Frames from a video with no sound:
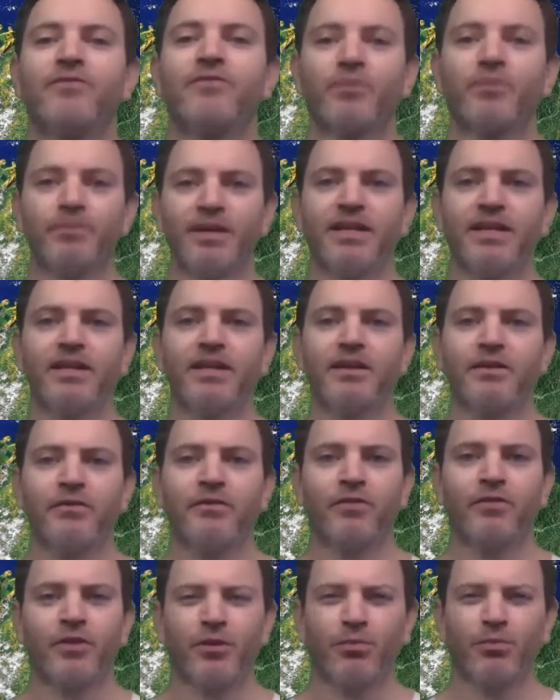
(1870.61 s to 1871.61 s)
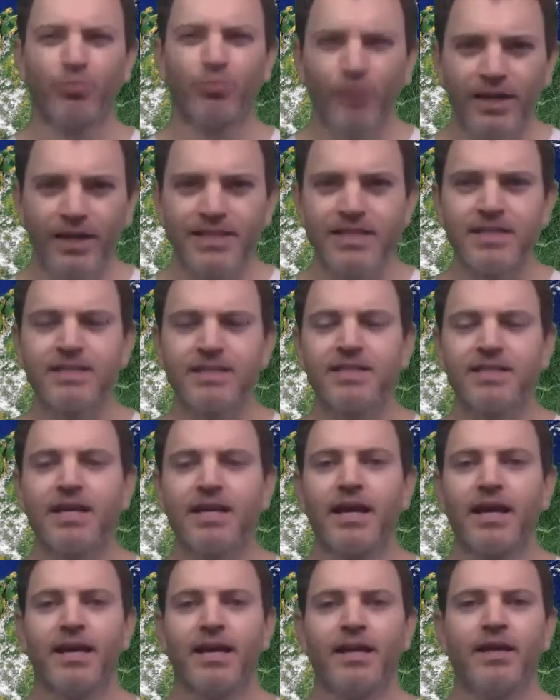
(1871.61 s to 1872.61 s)
for being here, for your presence
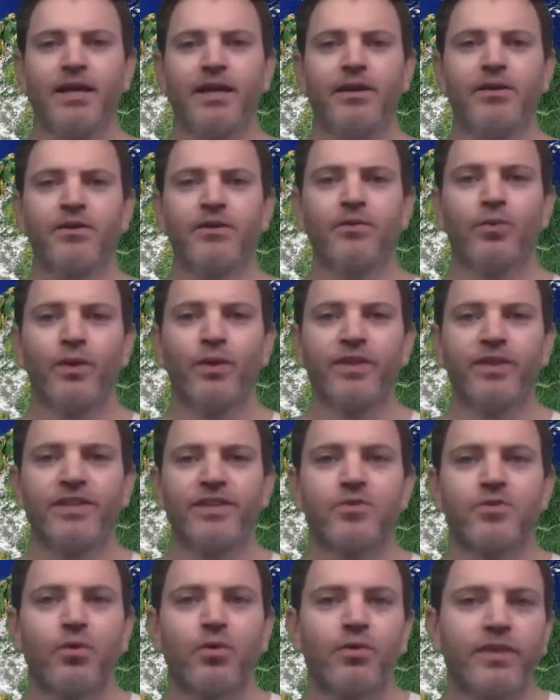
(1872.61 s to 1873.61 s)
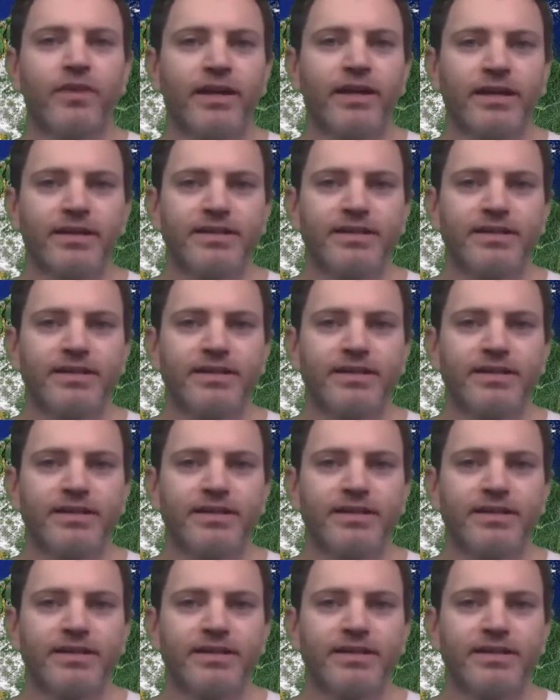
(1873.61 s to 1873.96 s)
here with this whole thing.